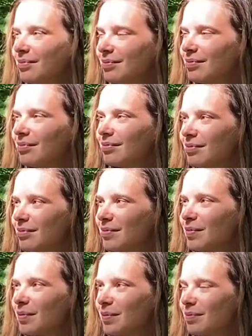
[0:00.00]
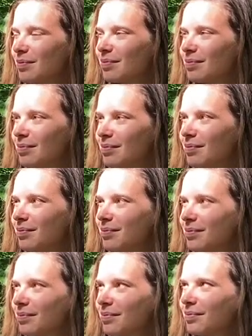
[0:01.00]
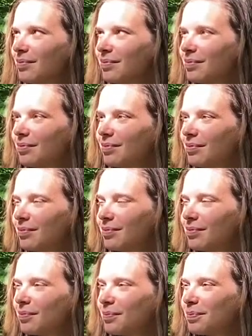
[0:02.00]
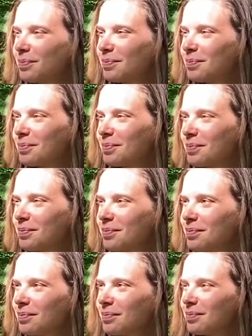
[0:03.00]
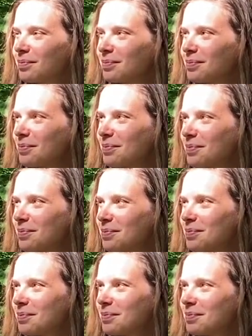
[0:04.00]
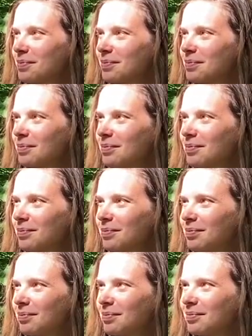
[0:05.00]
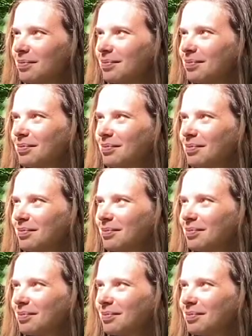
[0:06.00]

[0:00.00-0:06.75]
No words are spoken by the person on screen.